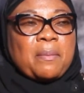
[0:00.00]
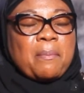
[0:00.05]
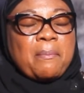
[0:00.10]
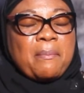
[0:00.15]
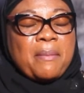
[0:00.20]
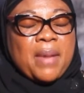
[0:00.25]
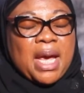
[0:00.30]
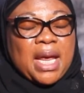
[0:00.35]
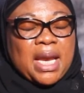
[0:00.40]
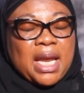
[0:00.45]

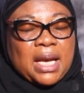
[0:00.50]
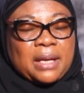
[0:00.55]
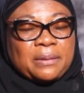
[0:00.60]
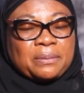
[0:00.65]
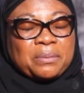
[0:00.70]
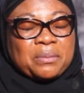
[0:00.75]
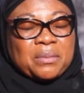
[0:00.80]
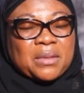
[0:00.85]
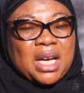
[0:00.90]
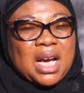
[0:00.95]
Meaning,
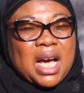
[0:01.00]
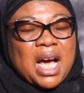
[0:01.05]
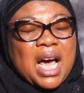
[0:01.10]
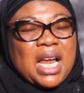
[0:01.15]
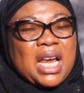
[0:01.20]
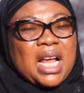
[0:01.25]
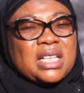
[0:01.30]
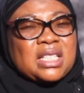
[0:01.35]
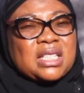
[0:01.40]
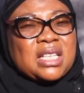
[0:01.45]

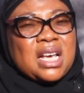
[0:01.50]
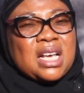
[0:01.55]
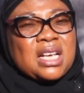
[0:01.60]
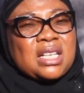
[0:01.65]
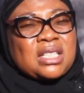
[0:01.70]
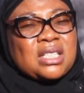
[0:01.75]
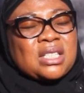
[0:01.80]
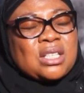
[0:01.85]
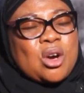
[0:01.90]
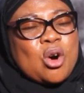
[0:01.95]
Allah
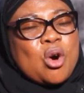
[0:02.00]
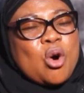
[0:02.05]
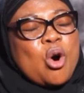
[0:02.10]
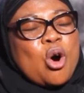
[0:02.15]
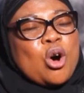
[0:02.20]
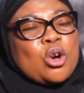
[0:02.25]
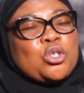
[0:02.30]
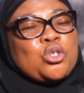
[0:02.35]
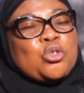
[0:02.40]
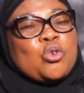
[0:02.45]
says,
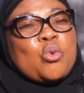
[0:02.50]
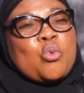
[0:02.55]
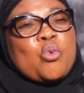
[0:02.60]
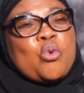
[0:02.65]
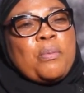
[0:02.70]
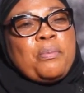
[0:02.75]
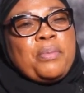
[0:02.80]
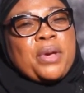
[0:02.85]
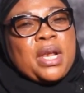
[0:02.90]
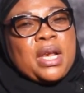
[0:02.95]
oh, you
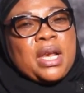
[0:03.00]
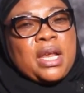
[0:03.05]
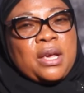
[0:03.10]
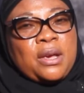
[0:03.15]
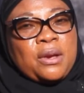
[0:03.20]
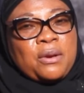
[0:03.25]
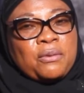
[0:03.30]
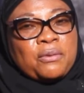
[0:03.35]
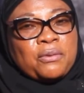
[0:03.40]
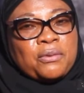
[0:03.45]
who
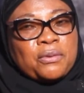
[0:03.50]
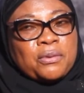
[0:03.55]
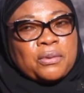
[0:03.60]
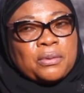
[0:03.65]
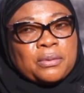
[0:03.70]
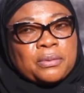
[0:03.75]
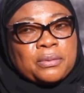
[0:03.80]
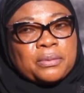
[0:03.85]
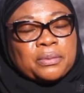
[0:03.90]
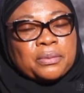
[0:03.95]
believe,
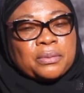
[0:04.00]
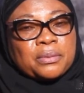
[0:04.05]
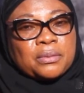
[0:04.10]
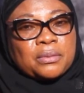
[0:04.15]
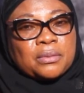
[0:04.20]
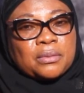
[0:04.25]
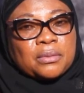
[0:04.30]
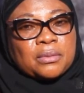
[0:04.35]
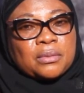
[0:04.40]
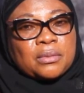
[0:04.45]

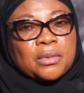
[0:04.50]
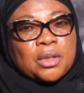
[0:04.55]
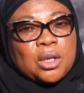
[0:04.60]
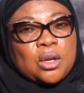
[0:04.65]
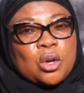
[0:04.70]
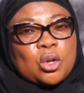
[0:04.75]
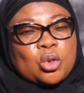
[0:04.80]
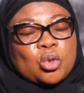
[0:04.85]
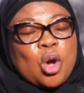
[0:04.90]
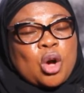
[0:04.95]

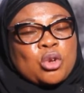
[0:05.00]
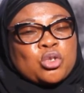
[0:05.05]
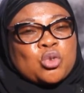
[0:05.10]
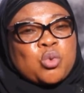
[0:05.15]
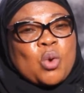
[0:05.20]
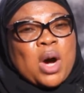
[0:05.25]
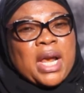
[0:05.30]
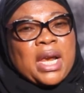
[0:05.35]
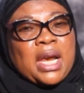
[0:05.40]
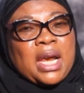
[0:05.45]
turn
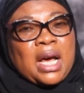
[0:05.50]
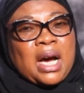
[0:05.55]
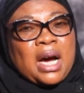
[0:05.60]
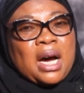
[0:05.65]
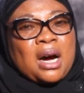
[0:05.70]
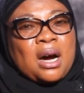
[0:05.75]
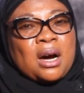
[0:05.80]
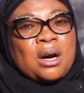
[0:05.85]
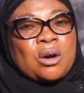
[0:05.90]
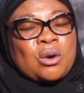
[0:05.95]
to
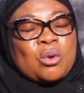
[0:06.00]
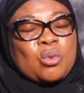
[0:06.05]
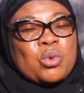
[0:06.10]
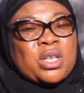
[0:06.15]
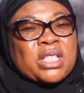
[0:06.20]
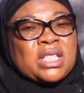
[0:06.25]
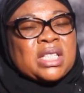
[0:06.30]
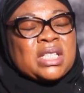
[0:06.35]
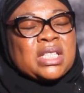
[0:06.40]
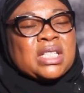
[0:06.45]
Allah
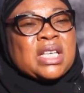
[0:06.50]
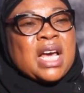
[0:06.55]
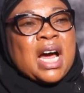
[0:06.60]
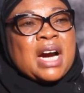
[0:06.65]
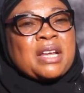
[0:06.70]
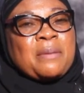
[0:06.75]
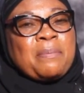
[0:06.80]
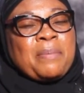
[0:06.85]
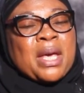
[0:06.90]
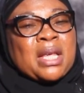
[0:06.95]
with
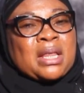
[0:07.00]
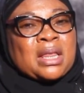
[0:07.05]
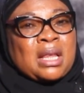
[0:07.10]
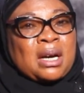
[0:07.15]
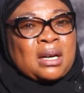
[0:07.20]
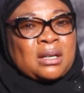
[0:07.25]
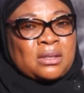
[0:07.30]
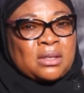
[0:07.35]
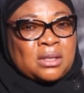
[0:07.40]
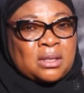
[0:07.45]
sincere
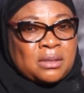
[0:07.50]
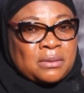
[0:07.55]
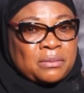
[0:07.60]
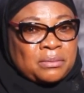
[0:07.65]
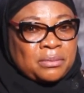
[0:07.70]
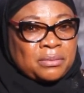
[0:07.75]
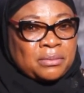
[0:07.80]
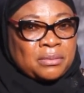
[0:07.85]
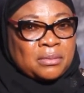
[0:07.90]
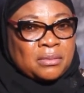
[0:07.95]
repentance.
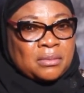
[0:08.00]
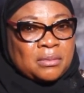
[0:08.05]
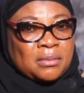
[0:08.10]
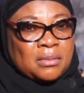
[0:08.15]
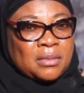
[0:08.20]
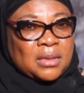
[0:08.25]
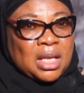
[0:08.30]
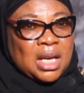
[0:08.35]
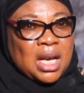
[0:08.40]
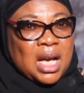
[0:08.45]

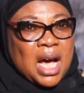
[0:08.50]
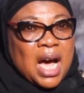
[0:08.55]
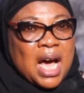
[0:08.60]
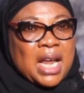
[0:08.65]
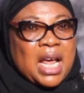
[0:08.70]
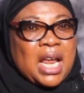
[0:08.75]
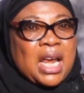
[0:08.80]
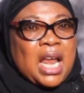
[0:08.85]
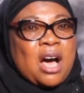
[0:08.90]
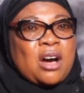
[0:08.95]

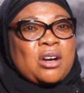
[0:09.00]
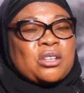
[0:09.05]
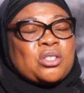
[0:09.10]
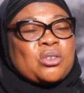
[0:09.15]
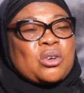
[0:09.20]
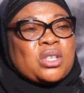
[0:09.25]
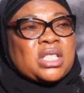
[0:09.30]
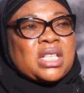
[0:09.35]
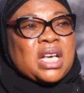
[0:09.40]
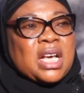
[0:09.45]
And Allah
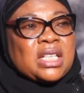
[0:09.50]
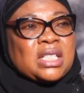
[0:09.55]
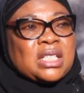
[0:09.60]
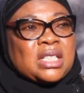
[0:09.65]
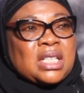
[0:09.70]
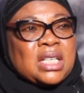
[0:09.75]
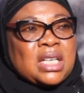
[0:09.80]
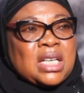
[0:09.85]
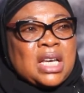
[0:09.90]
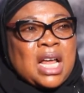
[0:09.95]
also
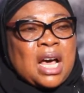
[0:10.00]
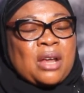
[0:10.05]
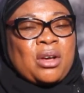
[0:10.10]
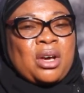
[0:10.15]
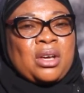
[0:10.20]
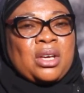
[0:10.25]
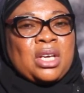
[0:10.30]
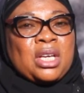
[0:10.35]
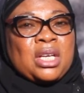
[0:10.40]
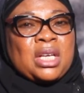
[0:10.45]
says in
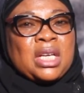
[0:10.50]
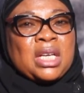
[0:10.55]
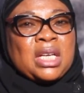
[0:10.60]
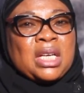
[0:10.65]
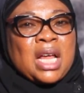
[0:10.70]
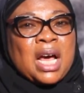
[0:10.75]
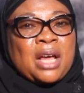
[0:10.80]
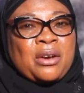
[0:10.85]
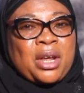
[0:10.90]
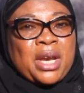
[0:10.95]

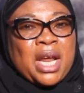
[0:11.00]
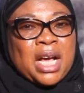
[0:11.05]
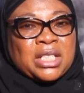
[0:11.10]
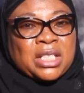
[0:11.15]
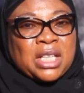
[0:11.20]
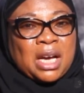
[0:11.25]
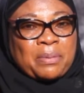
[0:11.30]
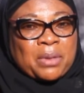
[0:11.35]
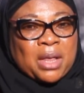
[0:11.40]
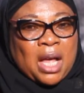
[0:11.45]
another
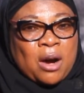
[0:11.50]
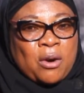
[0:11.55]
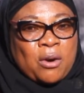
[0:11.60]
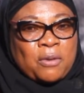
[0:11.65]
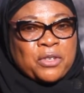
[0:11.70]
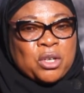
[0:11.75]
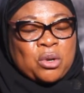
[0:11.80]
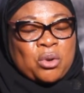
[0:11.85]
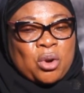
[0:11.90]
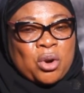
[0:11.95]
chapter
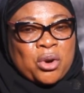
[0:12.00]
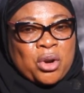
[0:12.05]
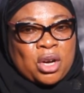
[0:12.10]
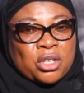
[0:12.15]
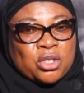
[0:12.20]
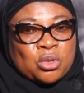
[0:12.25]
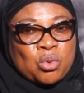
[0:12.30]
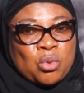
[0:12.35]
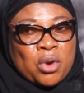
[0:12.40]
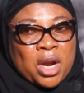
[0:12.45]
of the
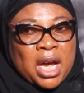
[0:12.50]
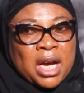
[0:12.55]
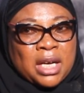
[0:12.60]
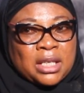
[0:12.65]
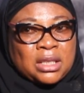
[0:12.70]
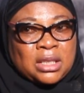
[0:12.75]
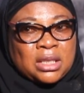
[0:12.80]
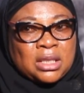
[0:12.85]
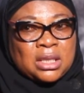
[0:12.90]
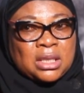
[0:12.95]
glorious
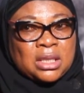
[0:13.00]
Quran,